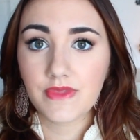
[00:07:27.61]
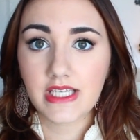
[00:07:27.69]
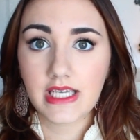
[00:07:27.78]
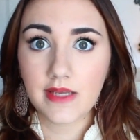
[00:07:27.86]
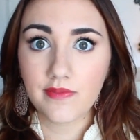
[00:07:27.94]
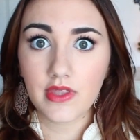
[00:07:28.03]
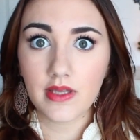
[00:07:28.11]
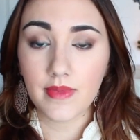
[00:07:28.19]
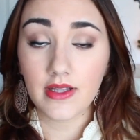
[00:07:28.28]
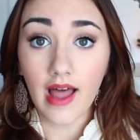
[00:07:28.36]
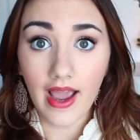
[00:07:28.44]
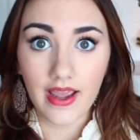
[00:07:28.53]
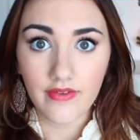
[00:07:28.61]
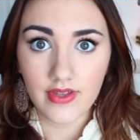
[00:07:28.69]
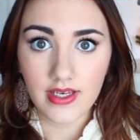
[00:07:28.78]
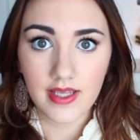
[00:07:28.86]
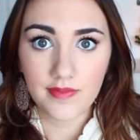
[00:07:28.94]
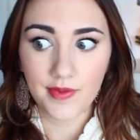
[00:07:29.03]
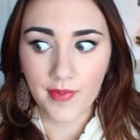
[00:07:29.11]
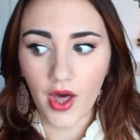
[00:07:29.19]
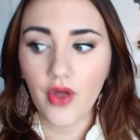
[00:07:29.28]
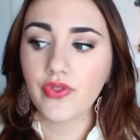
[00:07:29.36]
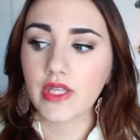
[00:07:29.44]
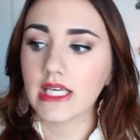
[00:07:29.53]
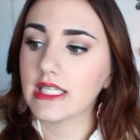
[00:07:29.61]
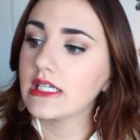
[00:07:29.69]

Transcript: to keep them alive and keep them healthy.